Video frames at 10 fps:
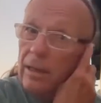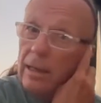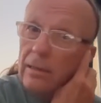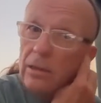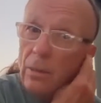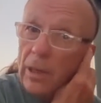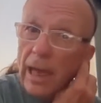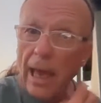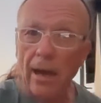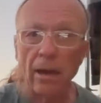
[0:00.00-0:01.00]
somebody
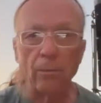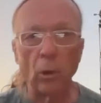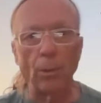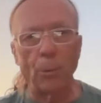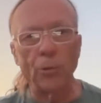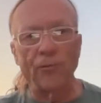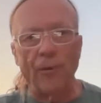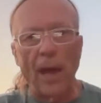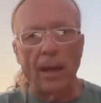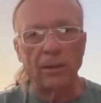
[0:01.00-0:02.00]
had a bulletproof
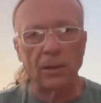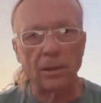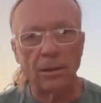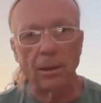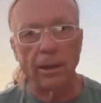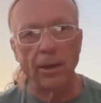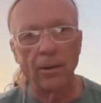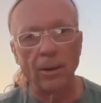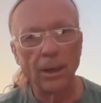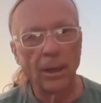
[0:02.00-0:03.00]
vest you know,
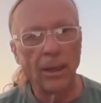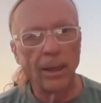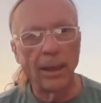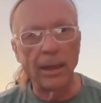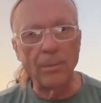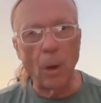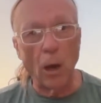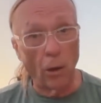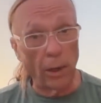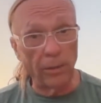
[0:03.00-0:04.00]
and he
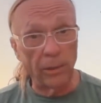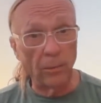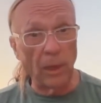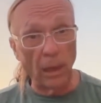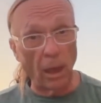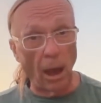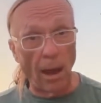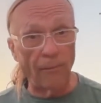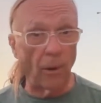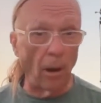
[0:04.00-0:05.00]
borrowed it to be a
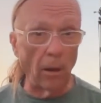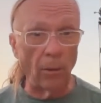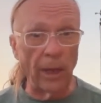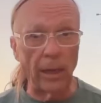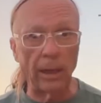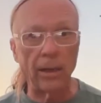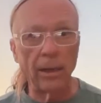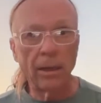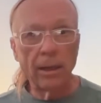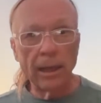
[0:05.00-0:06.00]
cop for Halloween. And
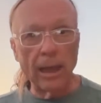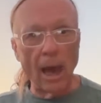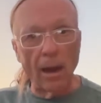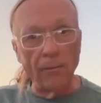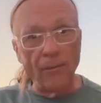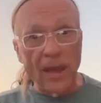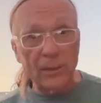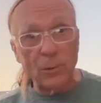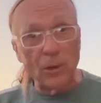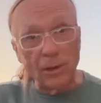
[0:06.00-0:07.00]
he got on
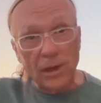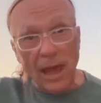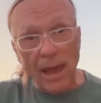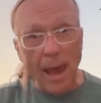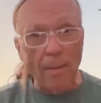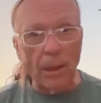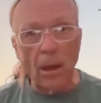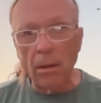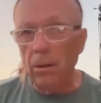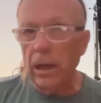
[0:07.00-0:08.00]
Facebook and goes, "Hey, happy
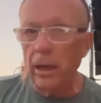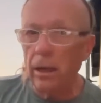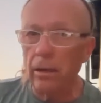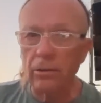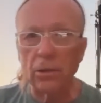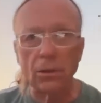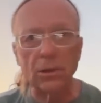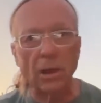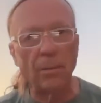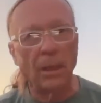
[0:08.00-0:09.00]
Halloween!" And he was doing
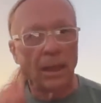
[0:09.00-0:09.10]
something,